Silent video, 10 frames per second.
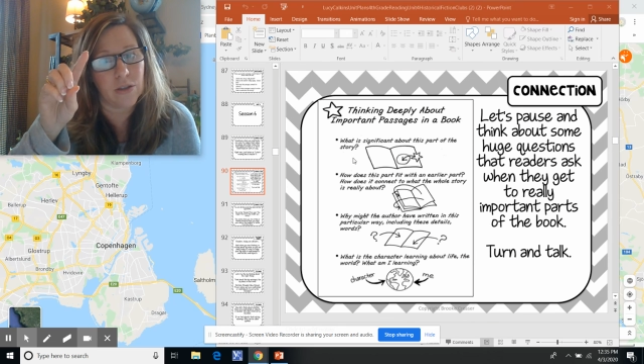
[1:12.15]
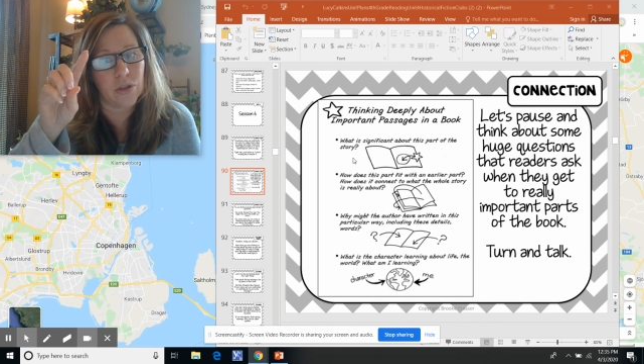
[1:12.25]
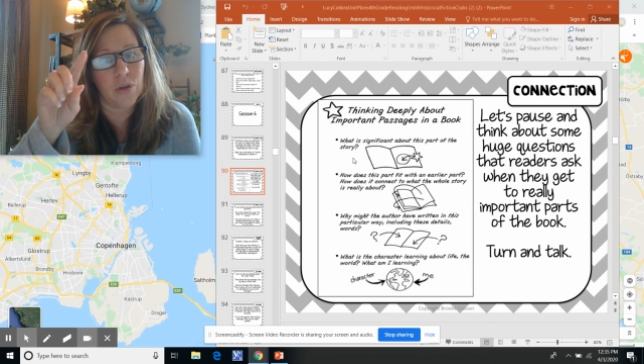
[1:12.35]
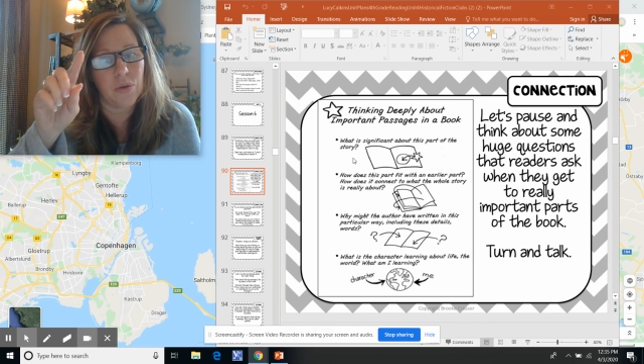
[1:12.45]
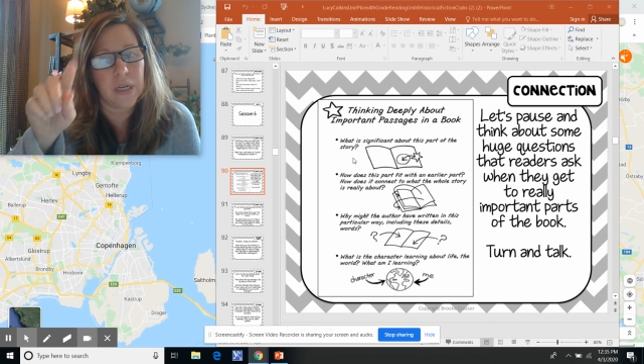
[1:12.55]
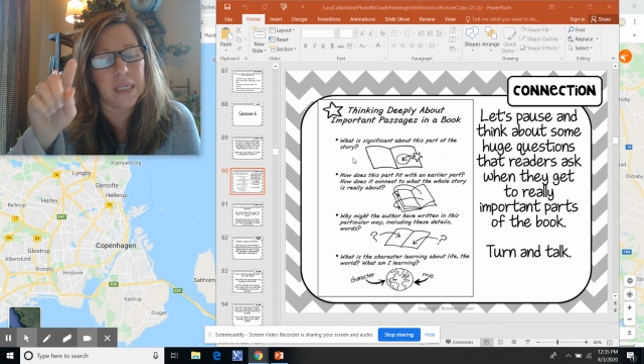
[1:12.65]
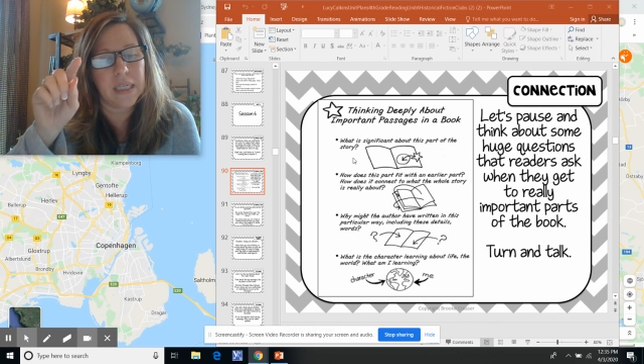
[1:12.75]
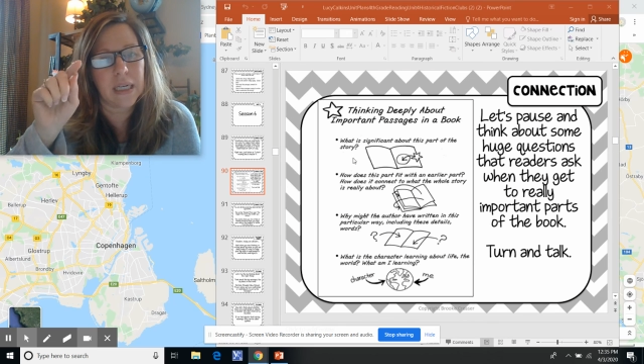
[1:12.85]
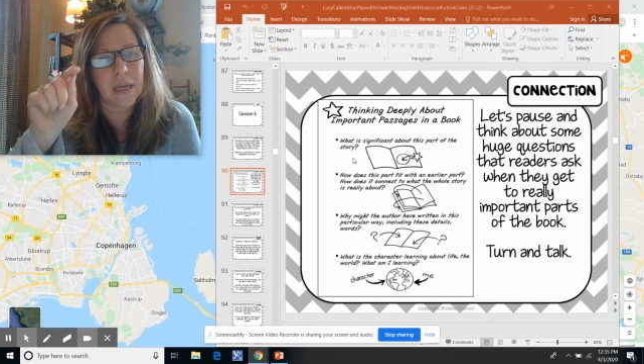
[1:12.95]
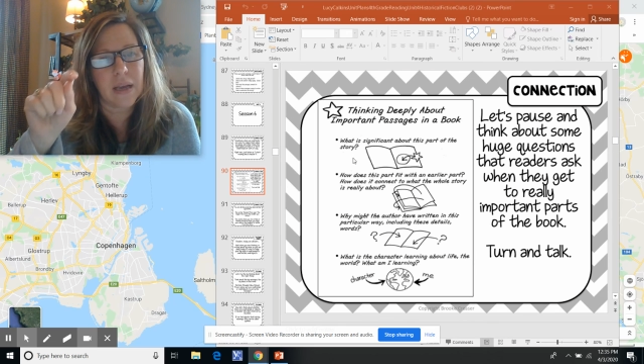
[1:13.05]
And so you need
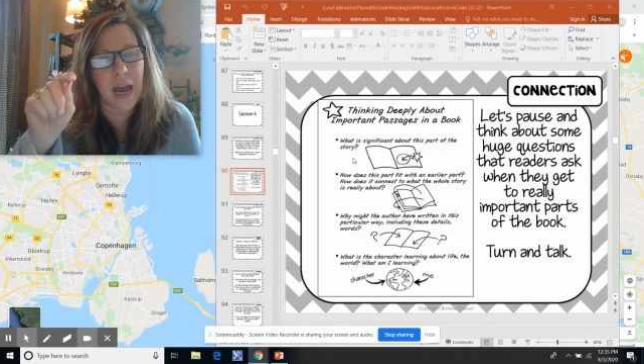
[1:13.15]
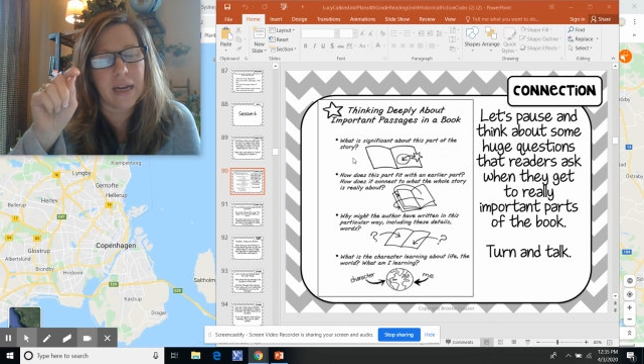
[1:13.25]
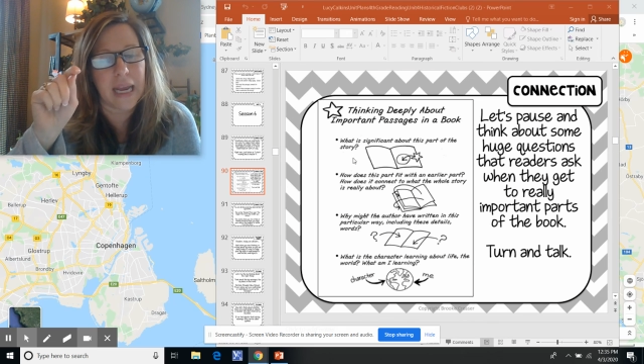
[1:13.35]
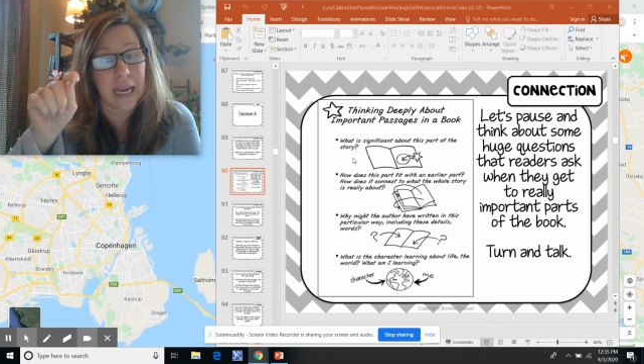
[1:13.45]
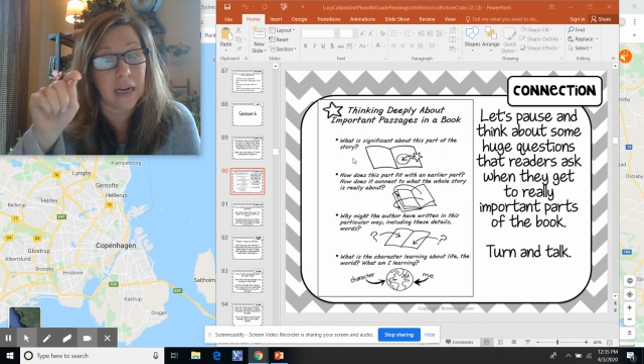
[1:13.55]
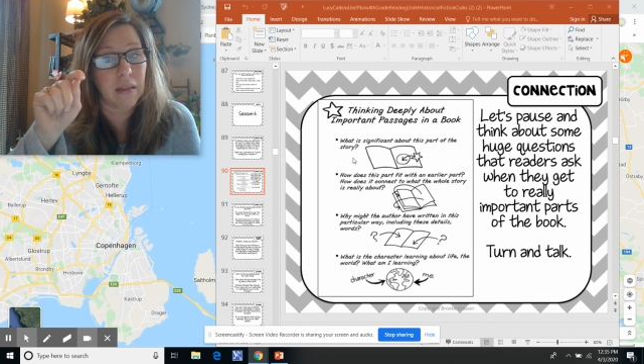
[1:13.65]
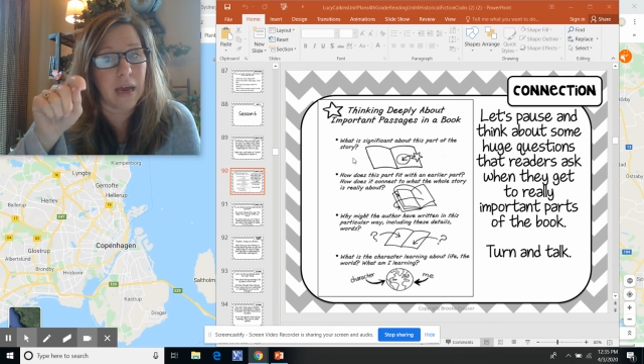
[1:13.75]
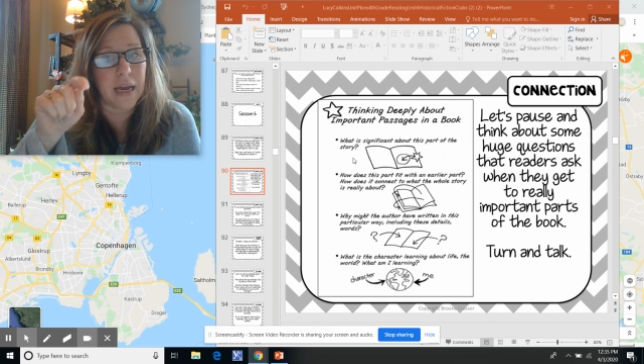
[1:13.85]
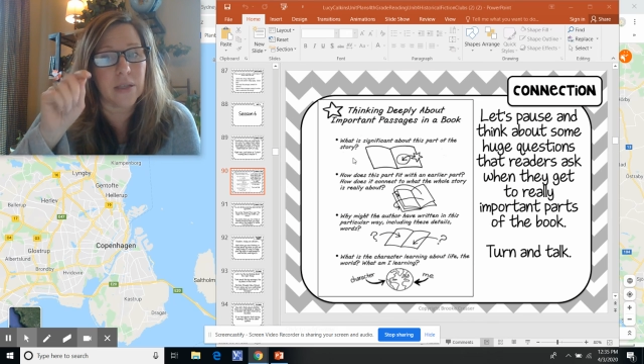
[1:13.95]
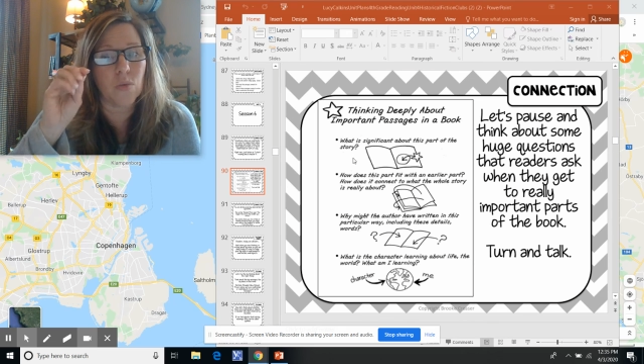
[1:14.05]
to kind of
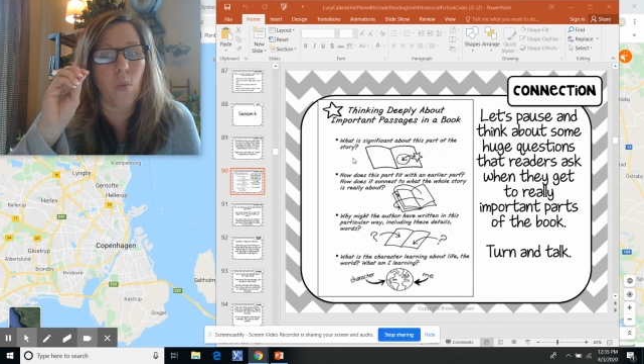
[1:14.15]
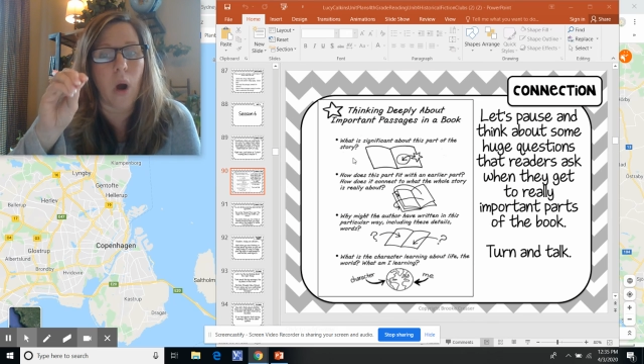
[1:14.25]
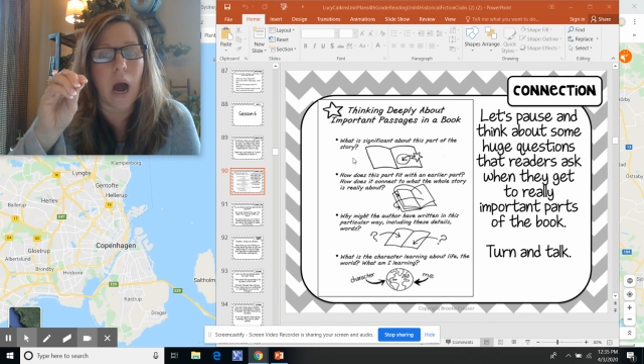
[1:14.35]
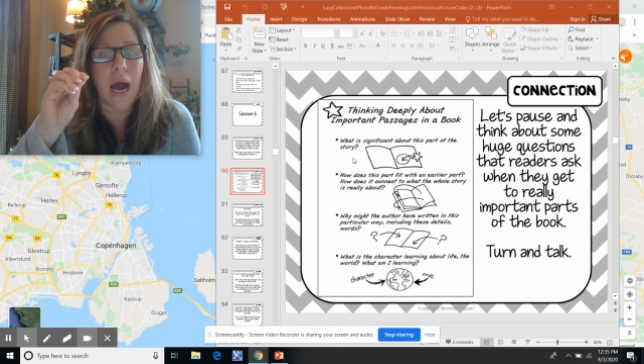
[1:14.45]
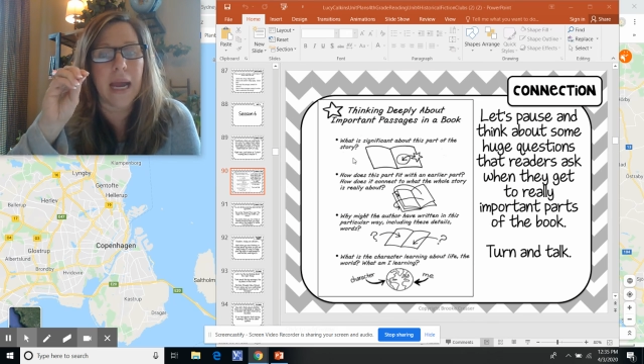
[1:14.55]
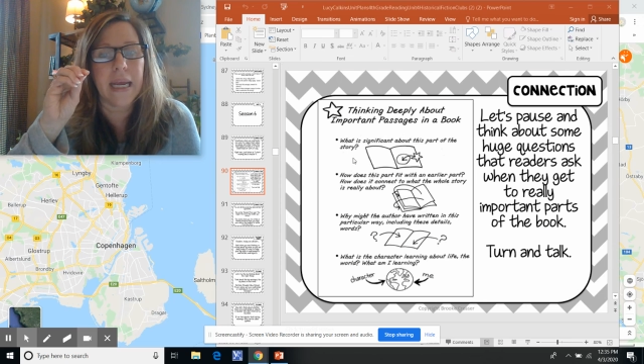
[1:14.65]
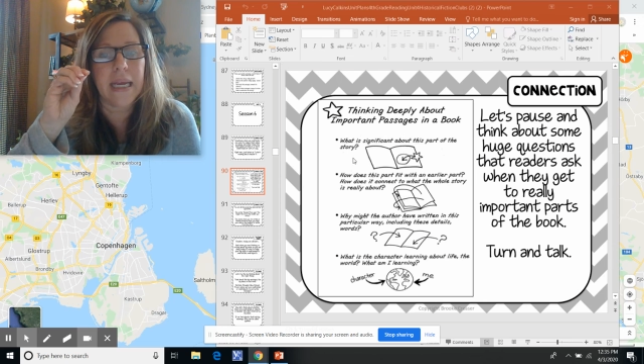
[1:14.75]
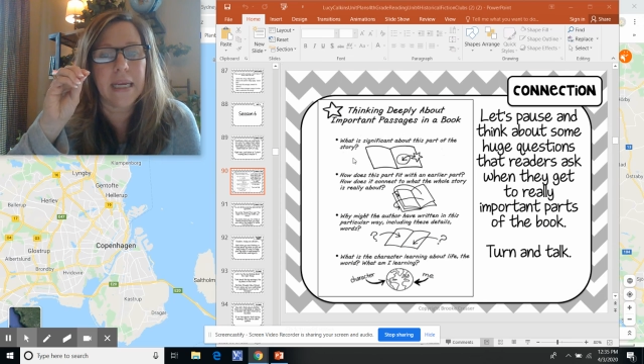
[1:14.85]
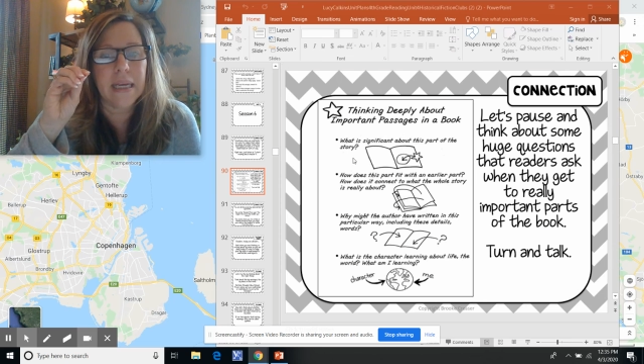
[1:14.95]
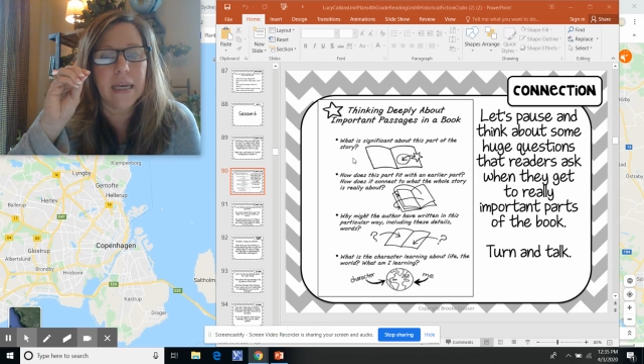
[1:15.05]
analyze, why